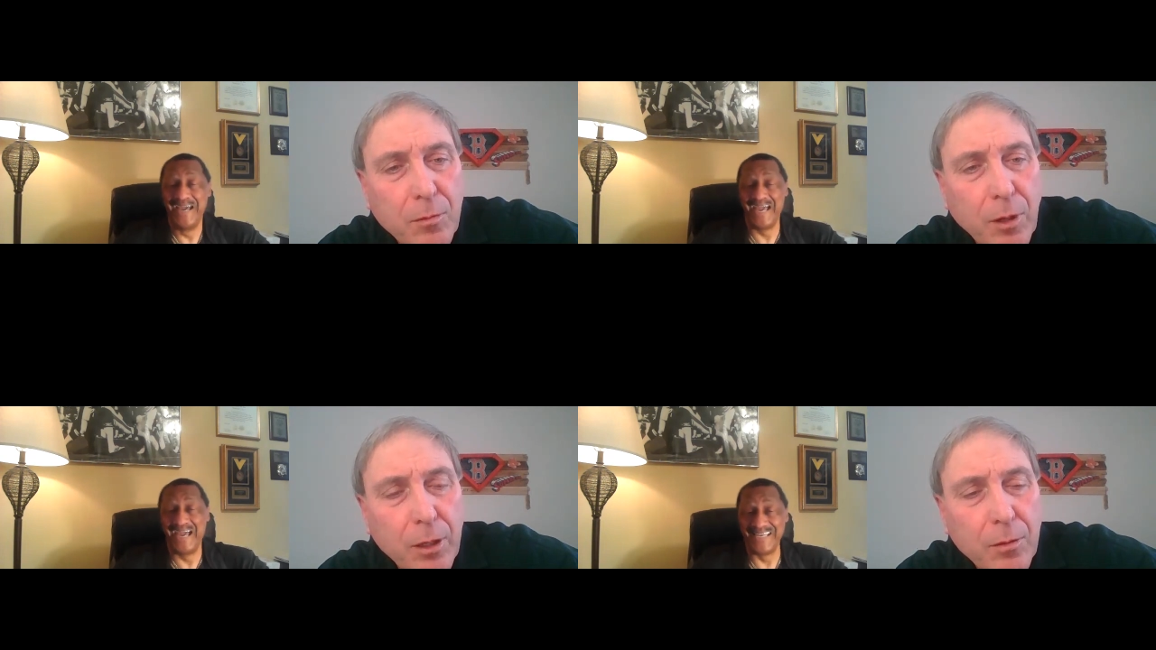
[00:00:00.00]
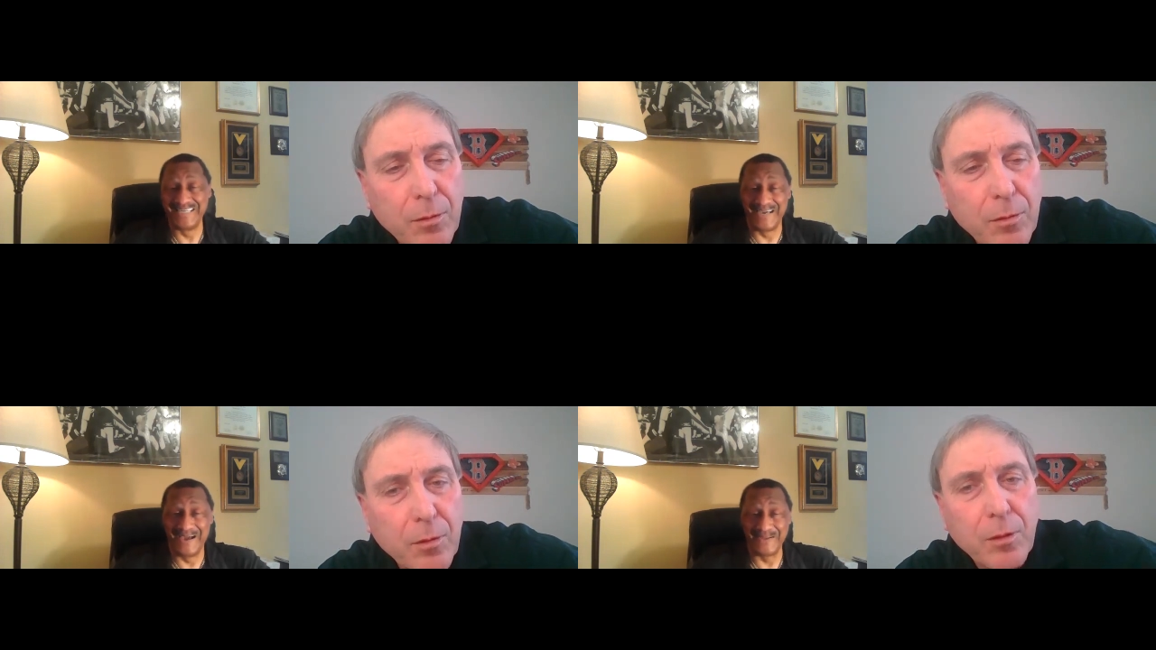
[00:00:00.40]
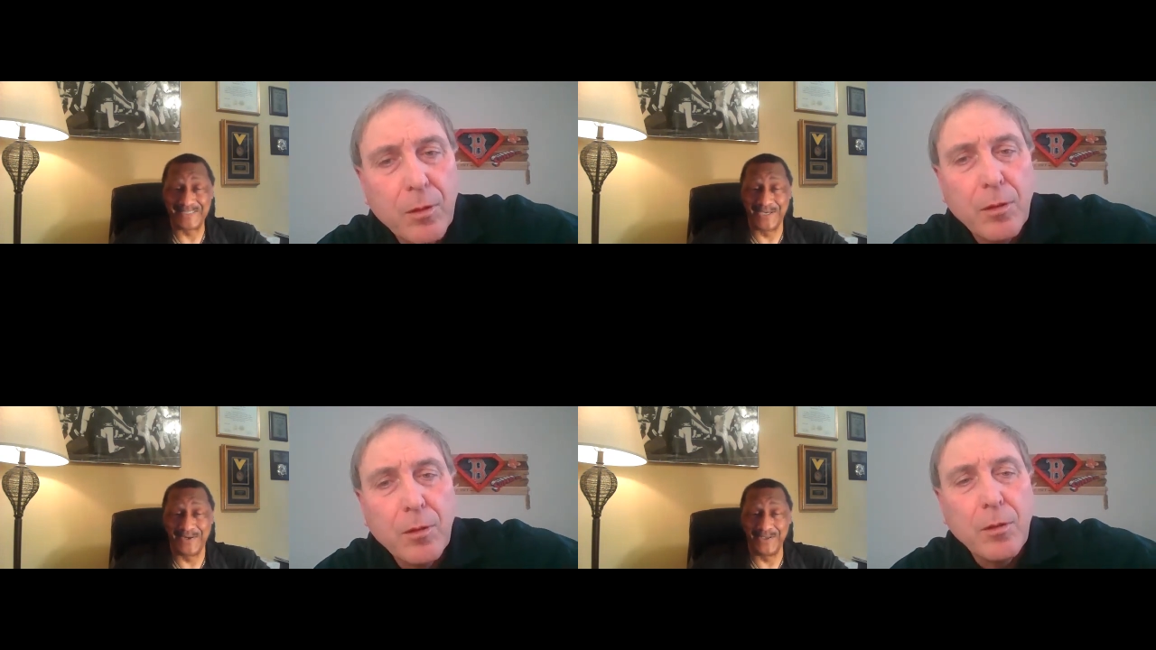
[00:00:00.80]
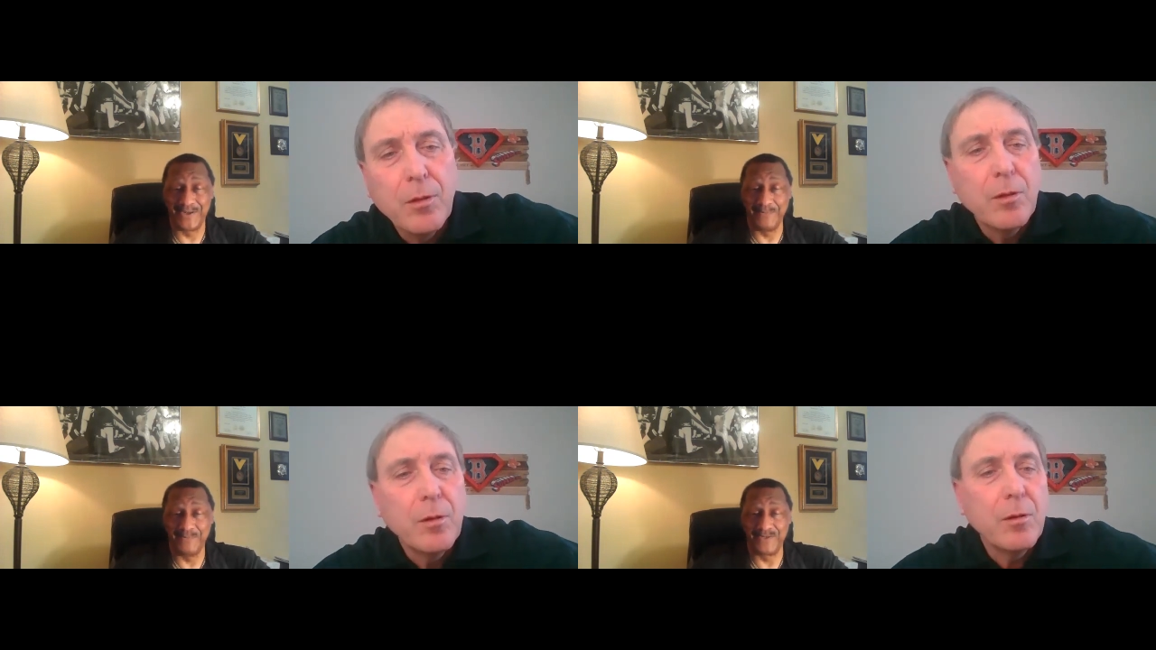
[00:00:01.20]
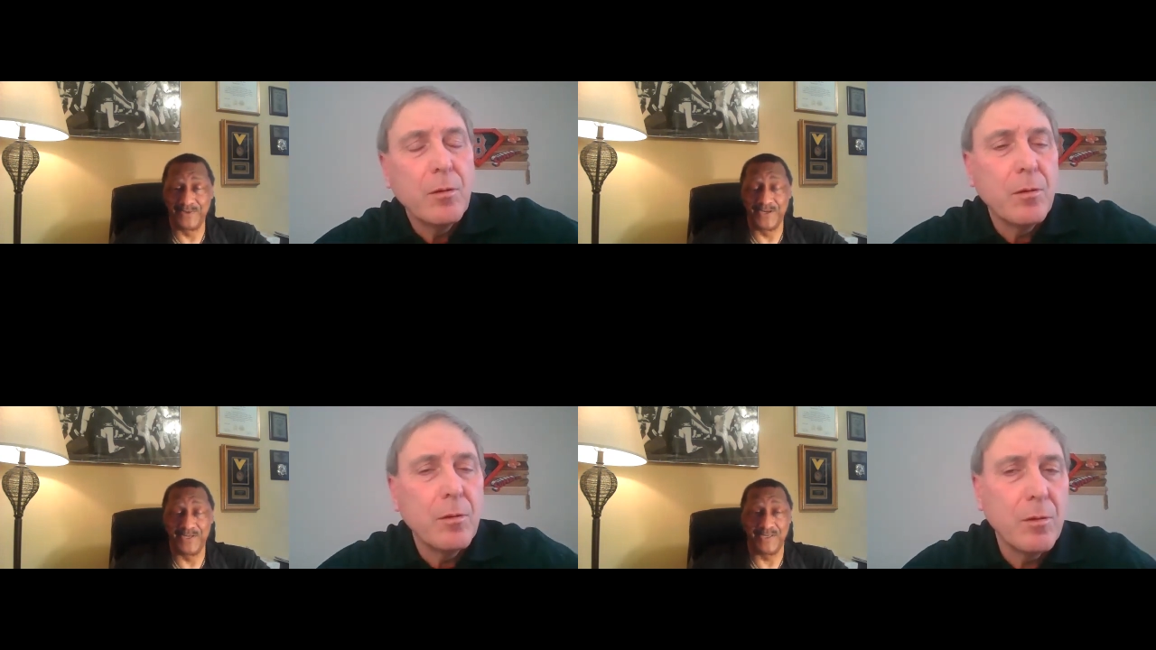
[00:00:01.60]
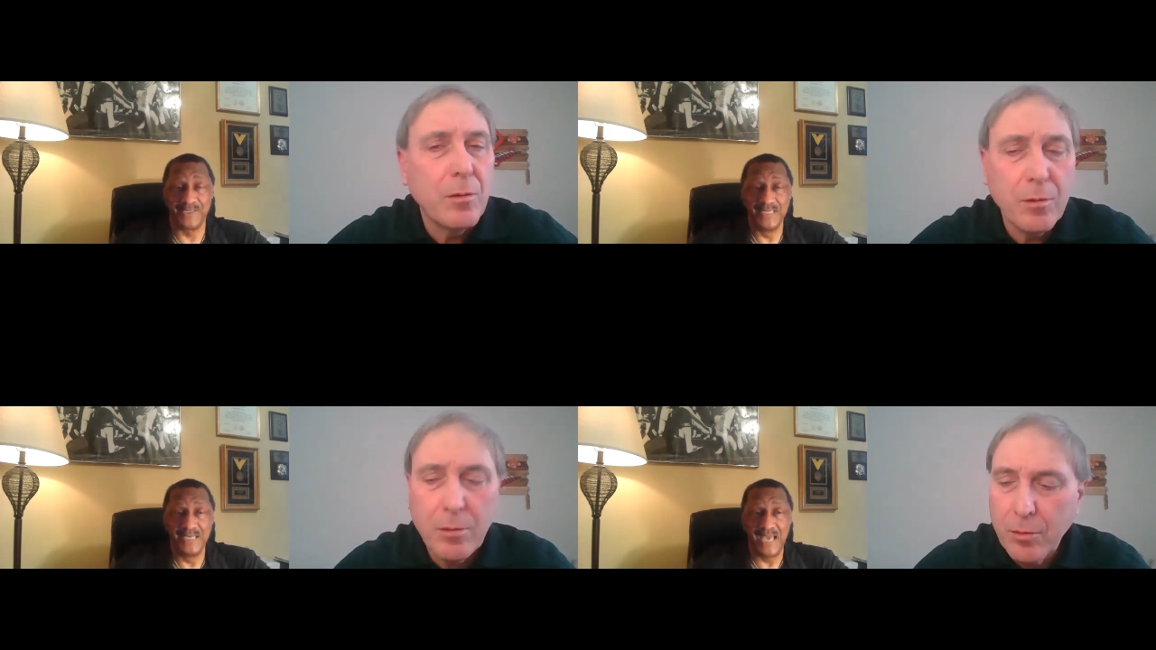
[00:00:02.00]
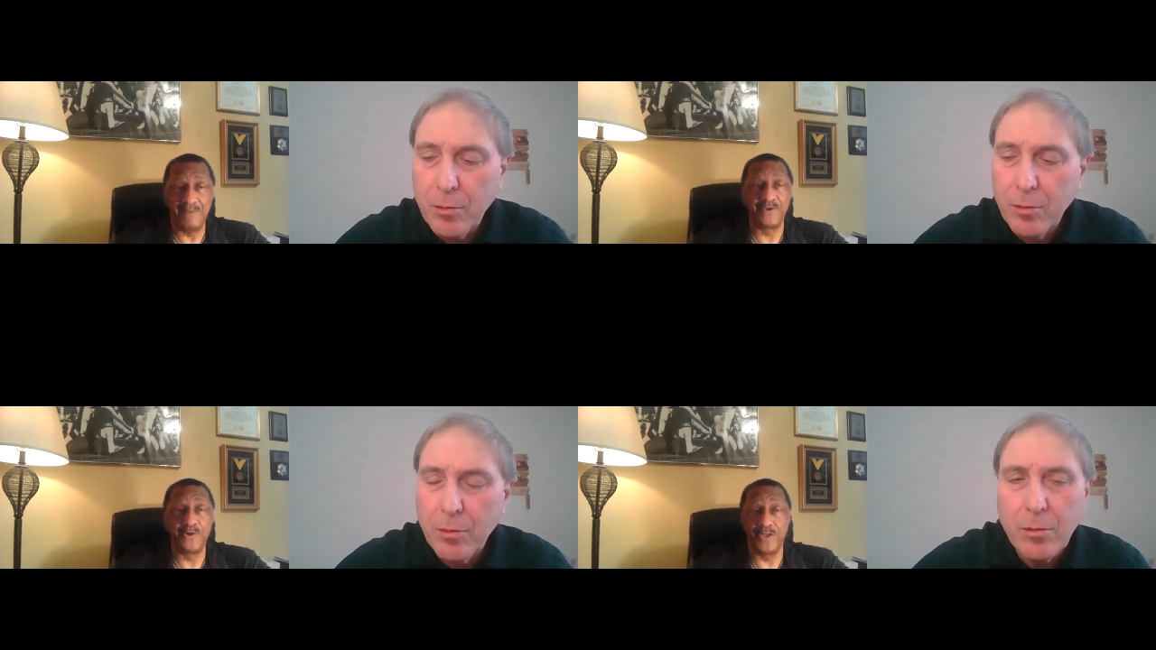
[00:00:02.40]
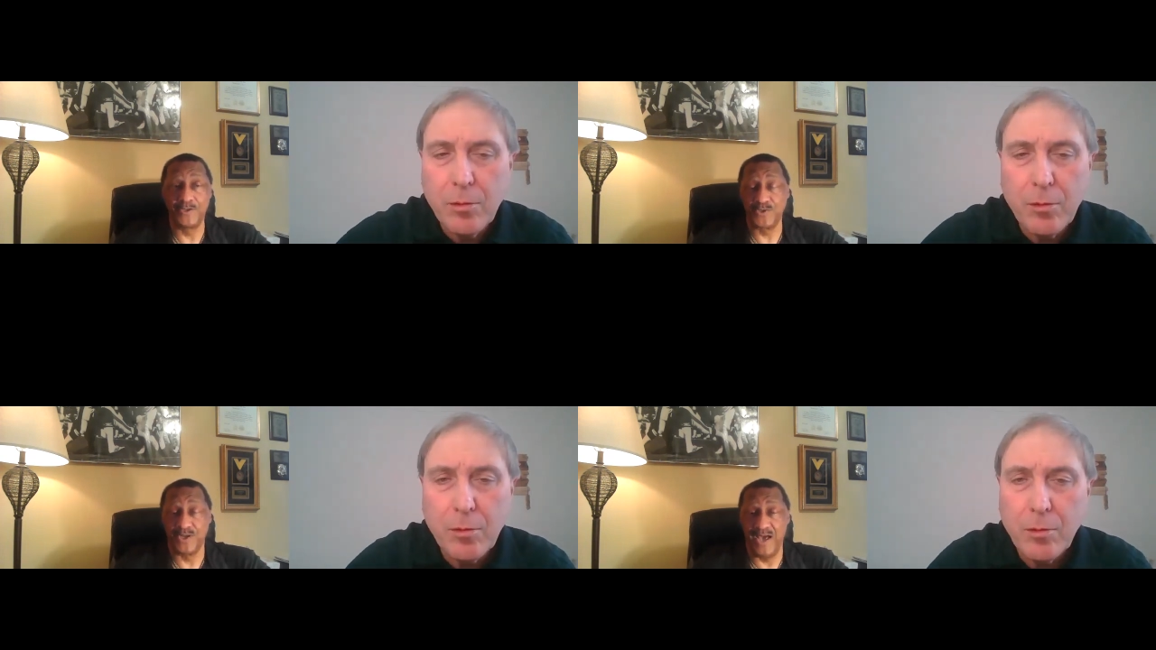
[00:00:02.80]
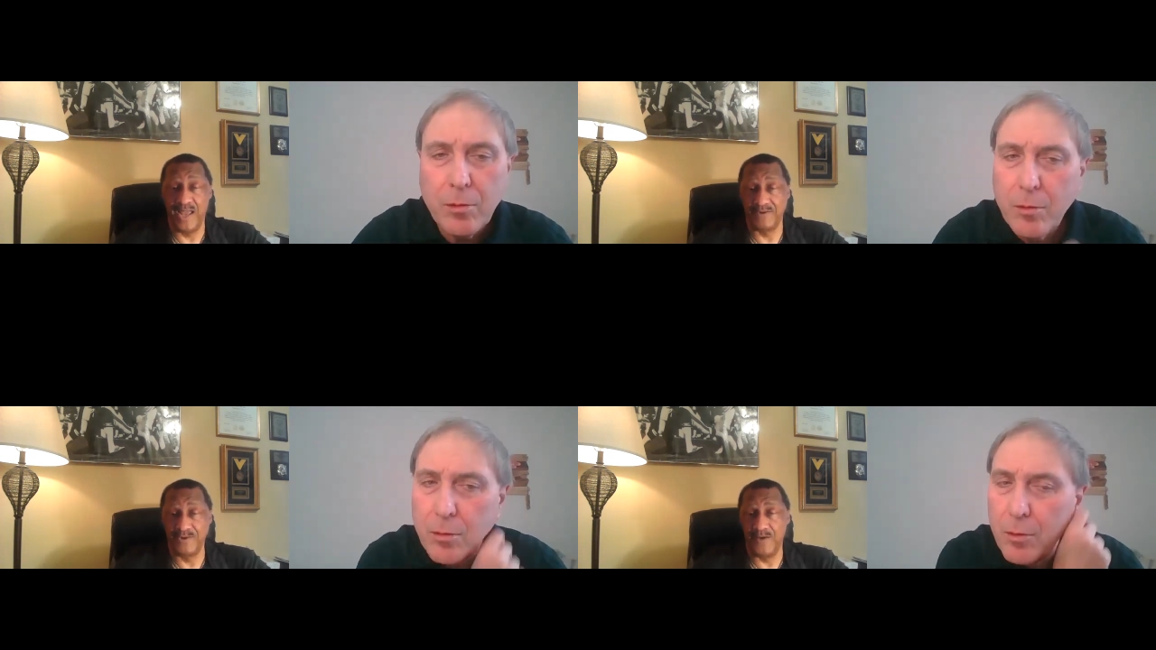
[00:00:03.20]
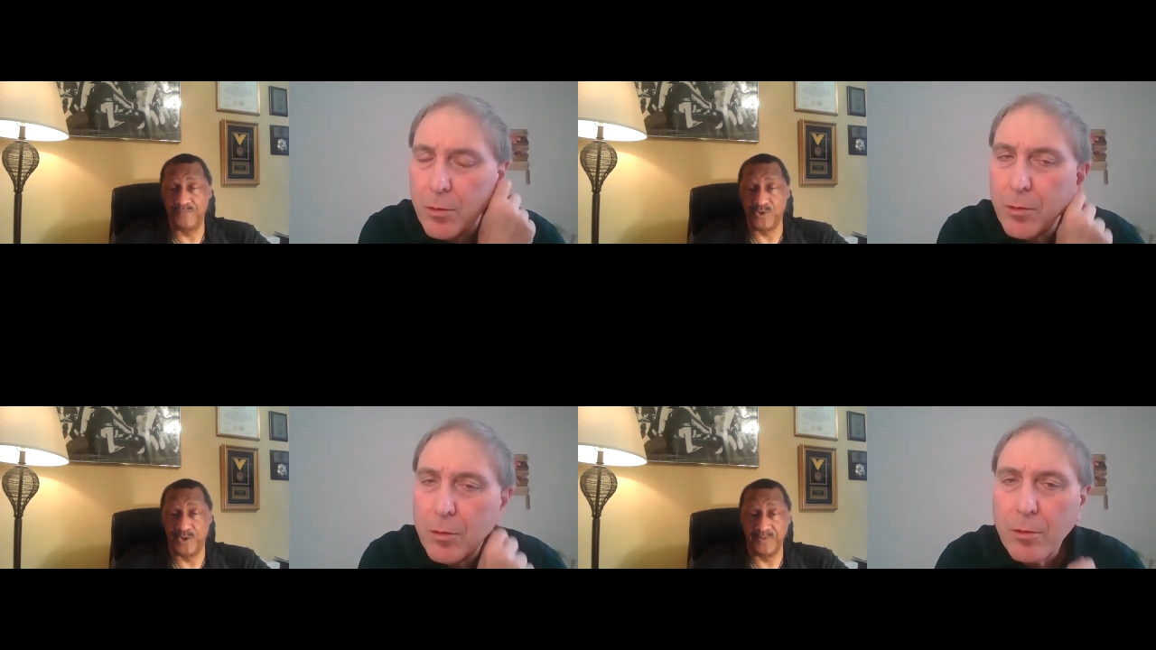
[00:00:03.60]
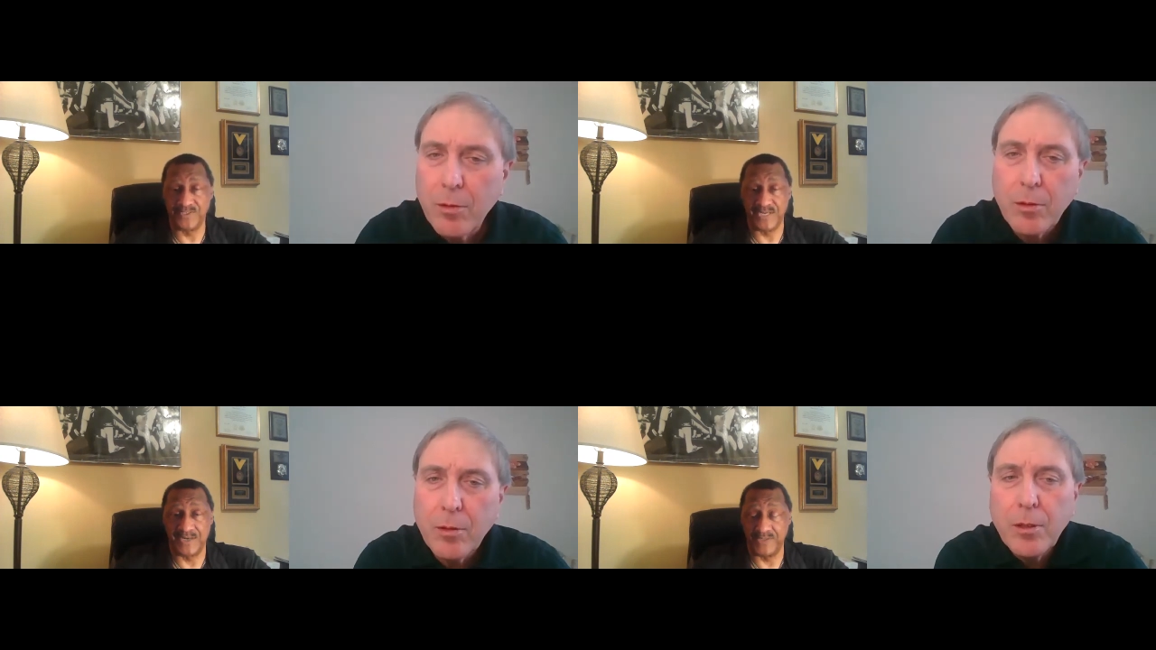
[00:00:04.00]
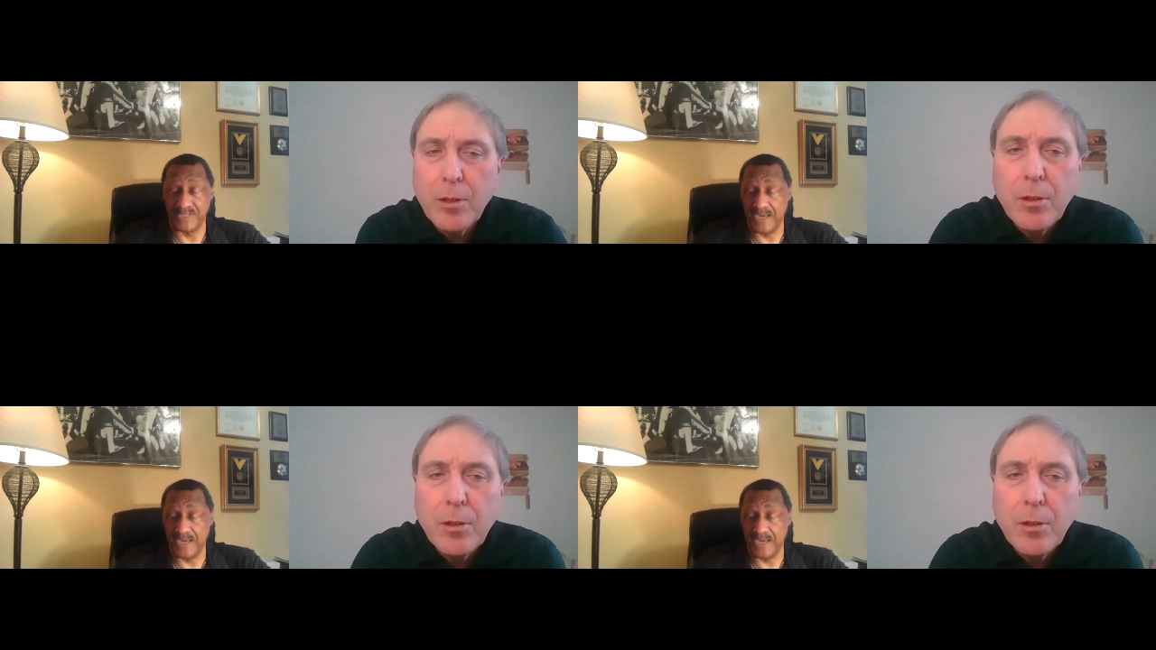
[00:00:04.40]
Speaker 1: And uh, so, you know, I've been going to, I've been going to a lot of golf tournaments and everything.